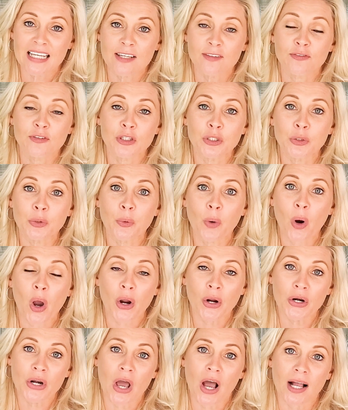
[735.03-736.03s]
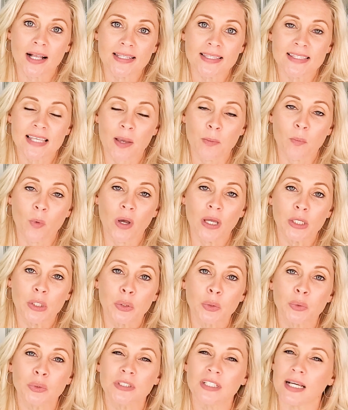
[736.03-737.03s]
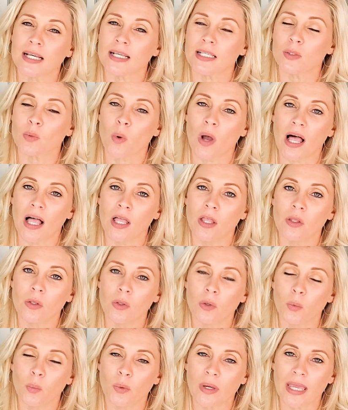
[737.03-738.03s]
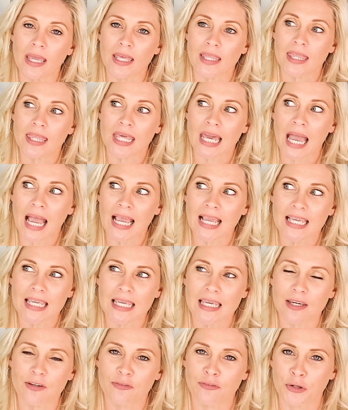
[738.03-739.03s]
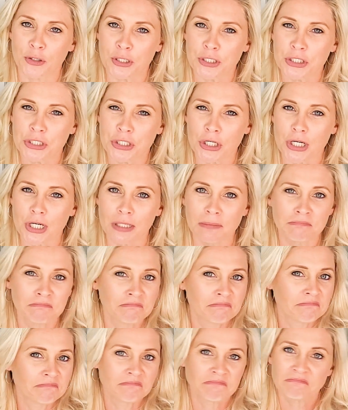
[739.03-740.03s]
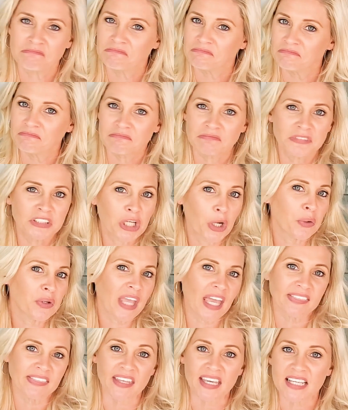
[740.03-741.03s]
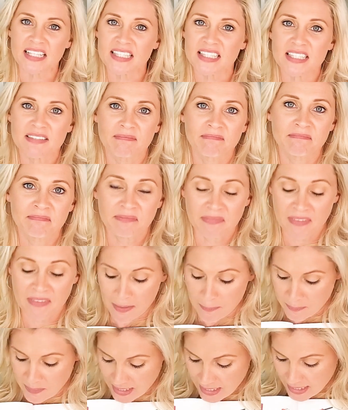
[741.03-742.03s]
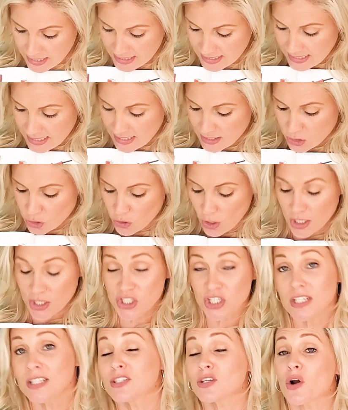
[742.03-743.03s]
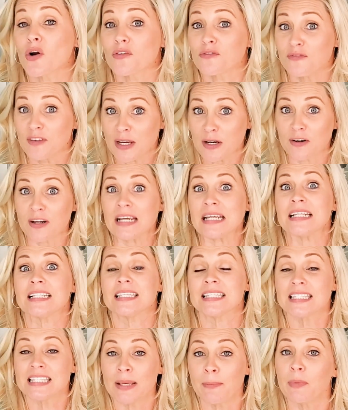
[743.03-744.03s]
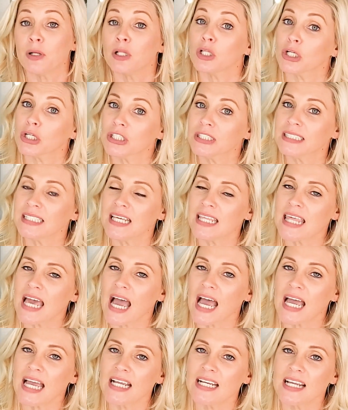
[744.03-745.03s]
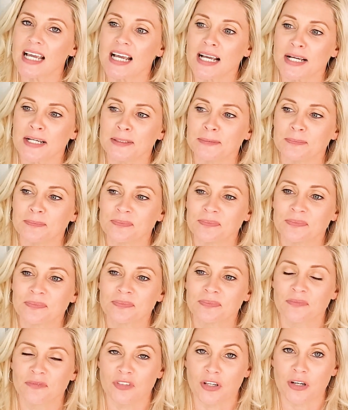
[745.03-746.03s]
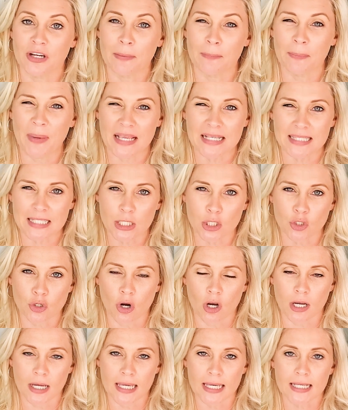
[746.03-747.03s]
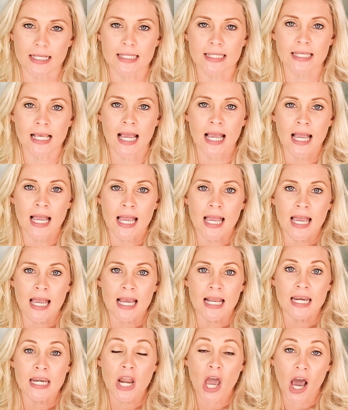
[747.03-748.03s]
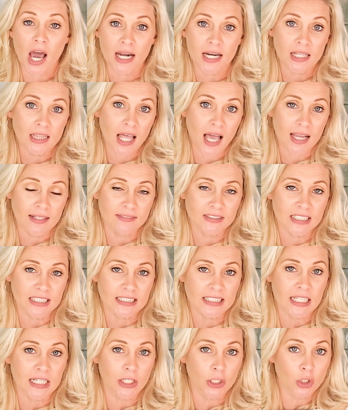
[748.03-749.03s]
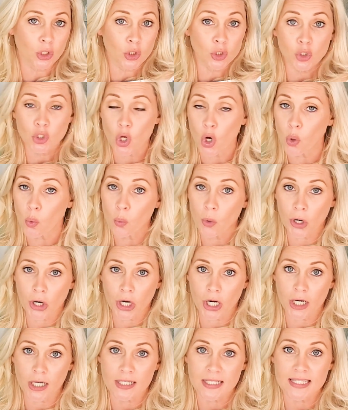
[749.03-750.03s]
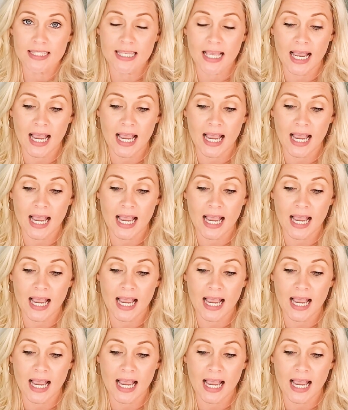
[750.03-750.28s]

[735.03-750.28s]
if you are not someone who does well with IKEA furniture, don't get this, because the instructions are very similar to that. Very basic drawings, not a lot of detail, no words.